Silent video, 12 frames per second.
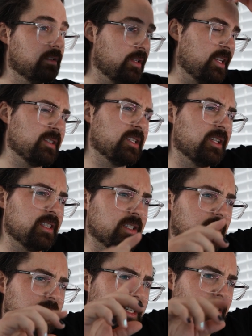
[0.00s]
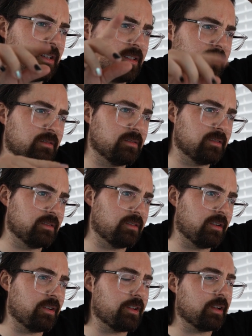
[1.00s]
that the sign's got
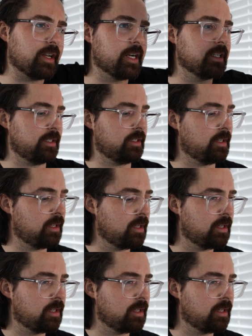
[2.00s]
on the letters.